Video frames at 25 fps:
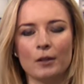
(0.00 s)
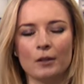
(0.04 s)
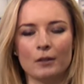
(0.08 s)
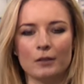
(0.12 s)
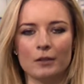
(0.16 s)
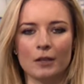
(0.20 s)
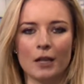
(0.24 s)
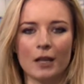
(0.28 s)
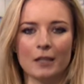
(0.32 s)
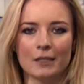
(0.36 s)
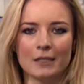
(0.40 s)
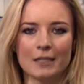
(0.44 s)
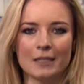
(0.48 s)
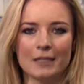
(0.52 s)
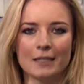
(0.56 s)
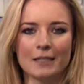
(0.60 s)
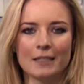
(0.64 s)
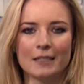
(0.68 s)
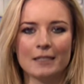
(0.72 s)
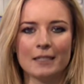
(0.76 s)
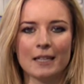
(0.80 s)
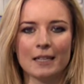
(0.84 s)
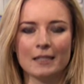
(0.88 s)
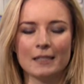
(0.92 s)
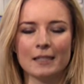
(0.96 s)
largely
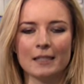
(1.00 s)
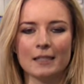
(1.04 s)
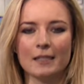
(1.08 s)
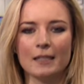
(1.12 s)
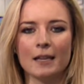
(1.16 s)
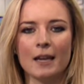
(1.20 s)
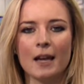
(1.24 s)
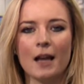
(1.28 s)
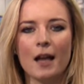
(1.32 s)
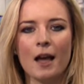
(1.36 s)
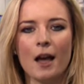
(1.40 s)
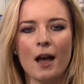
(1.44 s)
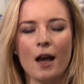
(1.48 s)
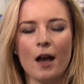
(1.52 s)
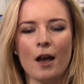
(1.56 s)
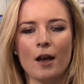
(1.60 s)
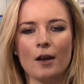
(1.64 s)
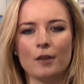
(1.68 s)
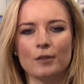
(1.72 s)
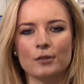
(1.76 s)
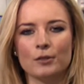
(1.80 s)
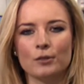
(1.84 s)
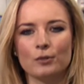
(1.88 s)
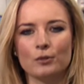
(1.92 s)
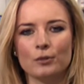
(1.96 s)
steady.
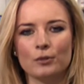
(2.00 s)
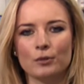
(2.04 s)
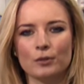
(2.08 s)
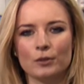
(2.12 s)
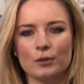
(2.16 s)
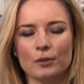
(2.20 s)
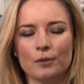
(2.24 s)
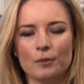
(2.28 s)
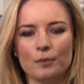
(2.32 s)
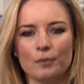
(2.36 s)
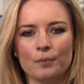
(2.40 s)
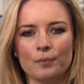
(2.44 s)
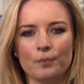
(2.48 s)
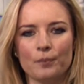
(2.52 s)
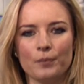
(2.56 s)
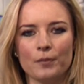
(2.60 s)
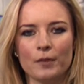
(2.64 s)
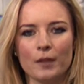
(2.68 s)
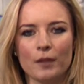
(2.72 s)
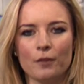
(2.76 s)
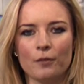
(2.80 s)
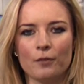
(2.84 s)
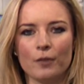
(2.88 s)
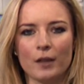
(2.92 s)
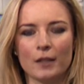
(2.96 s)

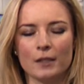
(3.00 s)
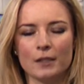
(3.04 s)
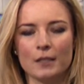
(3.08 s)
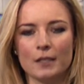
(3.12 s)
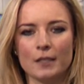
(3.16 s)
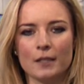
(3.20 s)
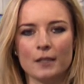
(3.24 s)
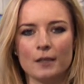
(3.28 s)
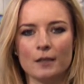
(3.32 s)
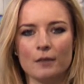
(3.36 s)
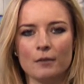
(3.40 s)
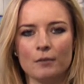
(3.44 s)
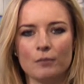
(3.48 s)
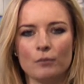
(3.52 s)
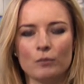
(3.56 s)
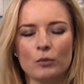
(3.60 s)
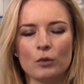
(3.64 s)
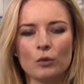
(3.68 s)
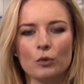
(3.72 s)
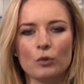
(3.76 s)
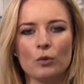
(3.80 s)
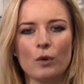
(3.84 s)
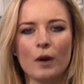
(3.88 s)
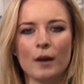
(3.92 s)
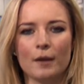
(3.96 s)
They've actually
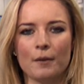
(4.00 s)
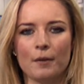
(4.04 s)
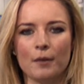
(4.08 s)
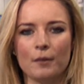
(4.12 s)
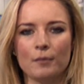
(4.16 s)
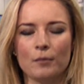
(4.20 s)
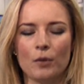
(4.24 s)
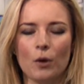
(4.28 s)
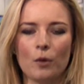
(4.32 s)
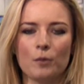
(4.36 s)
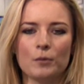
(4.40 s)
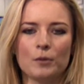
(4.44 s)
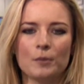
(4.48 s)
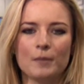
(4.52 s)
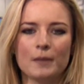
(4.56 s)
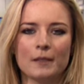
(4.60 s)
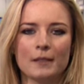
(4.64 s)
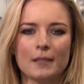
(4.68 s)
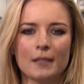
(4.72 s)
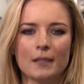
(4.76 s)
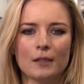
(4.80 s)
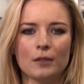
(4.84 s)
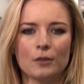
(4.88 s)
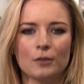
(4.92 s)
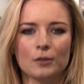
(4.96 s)
looked quite
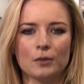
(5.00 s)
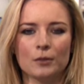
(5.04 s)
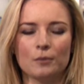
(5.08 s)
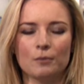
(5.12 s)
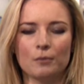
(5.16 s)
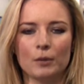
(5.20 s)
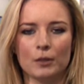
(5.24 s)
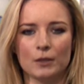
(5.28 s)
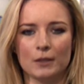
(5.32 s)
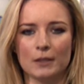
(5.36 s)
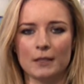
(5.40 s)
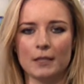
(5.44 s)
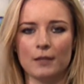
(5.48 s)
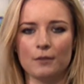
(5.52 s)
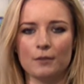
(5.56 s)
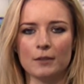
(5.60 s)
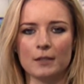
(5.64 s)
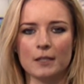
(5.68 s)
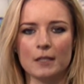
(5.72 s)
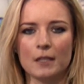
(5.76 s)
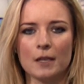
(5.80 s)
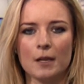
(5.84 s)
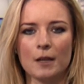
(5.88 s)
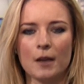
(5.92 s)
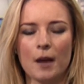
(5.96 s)
optimistic, got some
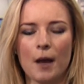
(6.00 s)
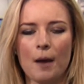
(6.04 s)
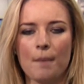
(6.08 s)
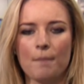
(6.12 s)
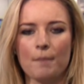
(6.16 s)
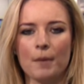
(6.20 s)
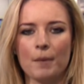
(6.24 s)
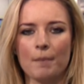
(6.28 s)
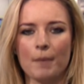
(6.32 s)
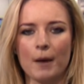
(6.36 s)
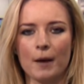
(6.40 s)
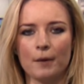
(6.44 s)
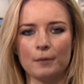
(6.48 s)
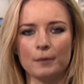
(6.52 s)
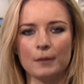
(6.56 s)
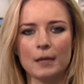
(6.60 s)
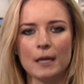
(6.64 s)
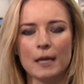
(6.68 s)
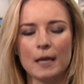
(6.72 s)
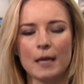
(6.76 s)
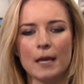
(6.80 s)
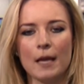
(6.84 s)
positivity about